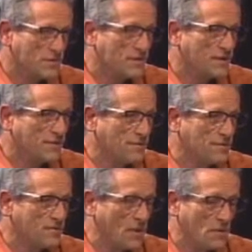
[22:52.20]
several
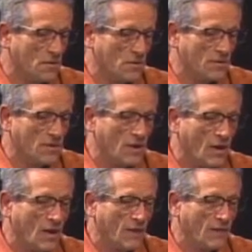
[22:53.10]
examples
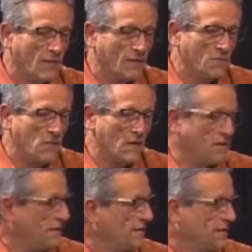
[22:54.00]
that
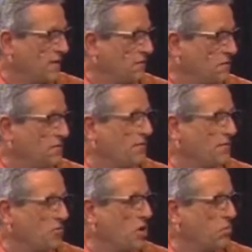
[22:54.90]
indicate that these are
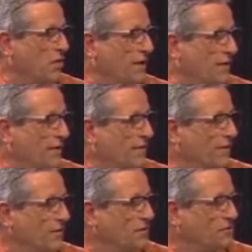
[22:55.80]
not blighted
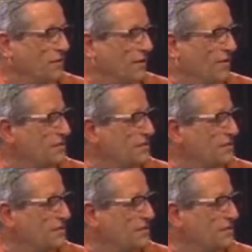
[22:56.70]
areas. And